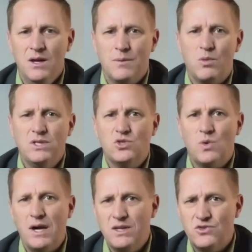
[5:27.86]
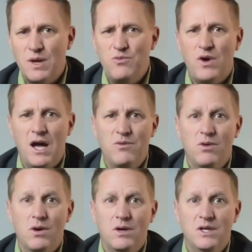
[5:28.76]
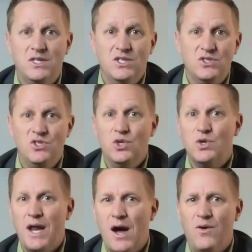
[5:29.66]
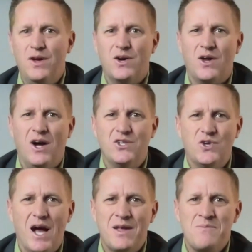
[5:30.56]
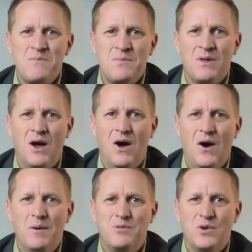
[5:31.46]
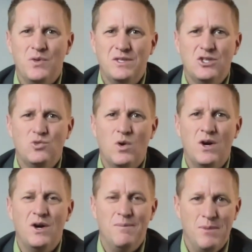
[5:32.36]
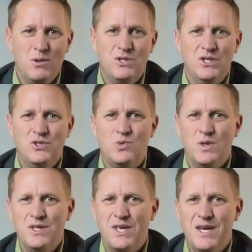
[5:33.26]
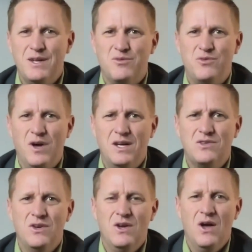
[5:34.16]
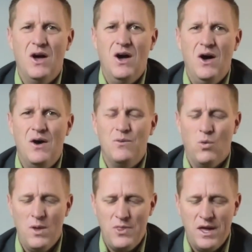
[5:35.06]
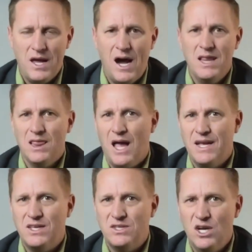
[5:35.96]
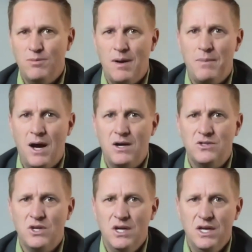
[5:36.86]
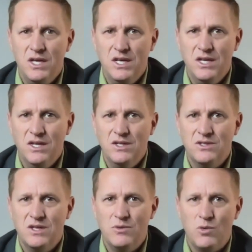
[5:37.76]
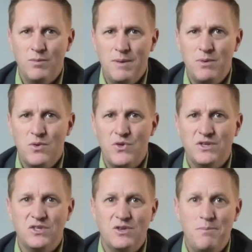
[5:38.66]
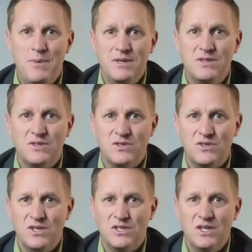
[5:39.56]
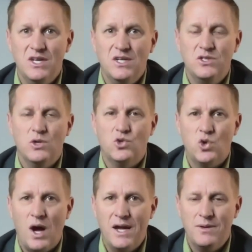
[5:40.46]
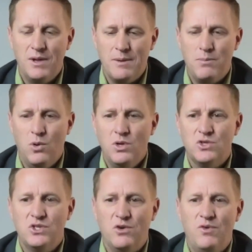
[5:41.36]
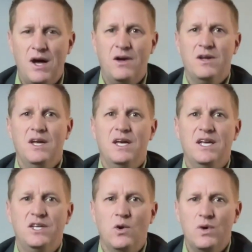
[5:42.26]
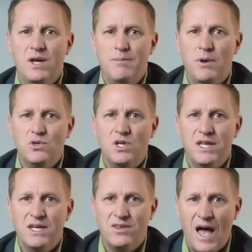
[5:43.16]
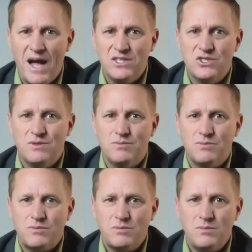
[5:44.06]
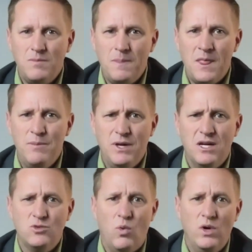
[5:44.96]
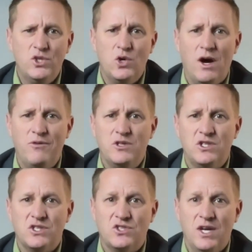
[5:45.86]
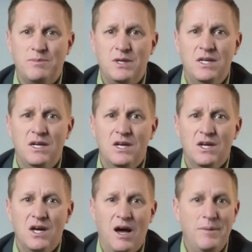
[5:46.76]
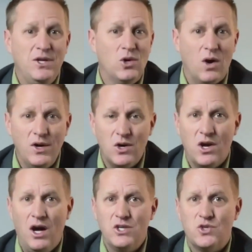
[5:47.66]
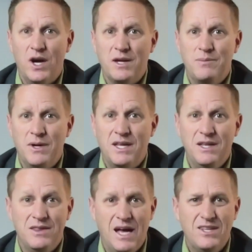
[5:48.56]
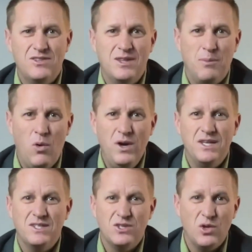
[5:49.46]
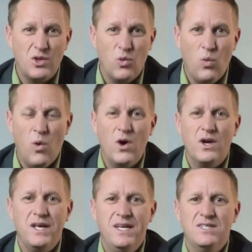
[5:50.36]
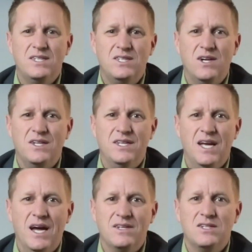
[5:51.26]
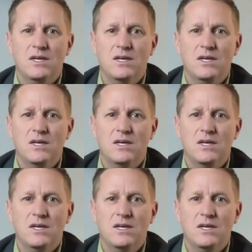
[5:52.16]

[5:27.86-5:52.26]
Brings us right into step 5, which is you're now under contract. So this is where emotions really take an effect. One thing I like to tell my buyers is, remember, this is a business decision. So try to pull yourself out and don't get emotionally attached. Because once your offer is accepted, you're under contract, but that's the point is the work isn't done yet.